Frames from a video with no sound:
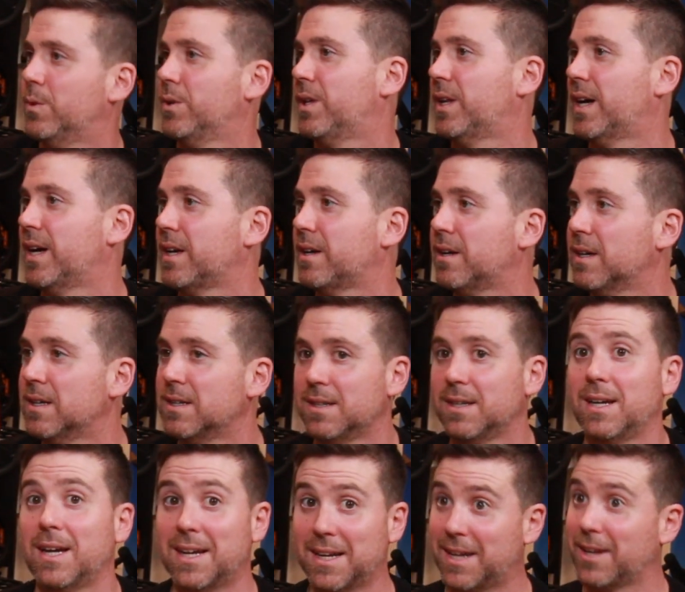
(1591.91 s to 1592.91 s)
would like
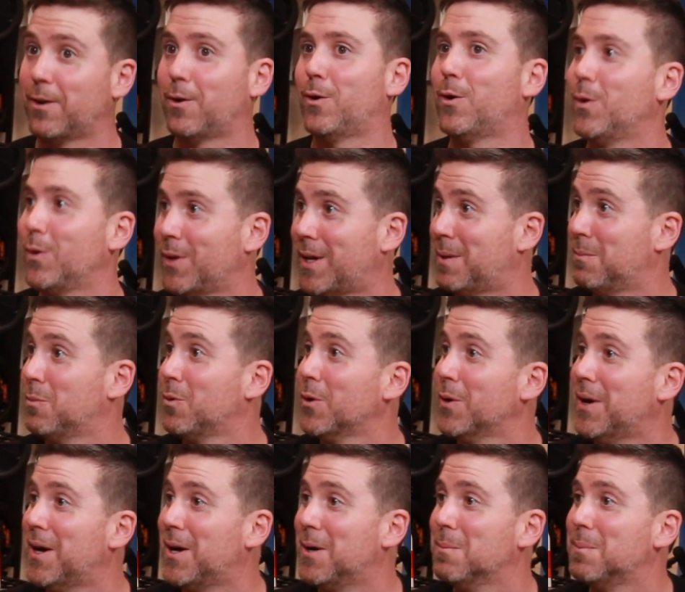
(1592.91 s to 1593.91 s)
and get a whole lot
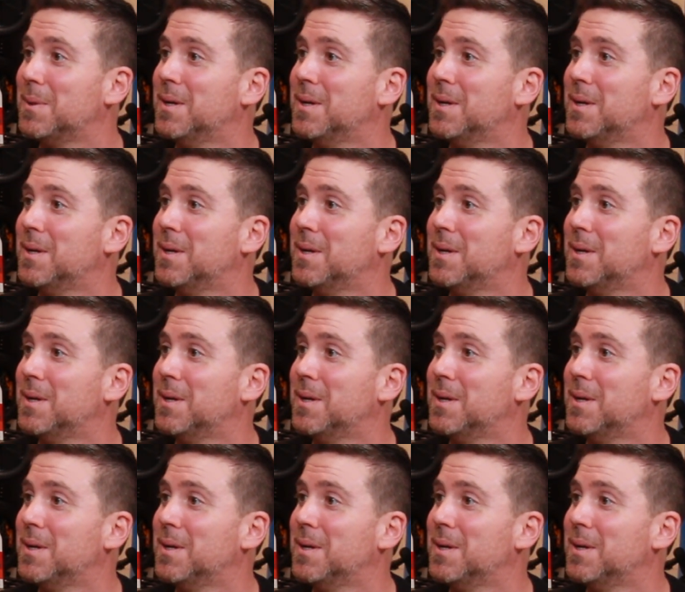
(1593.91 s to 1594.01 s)
more help.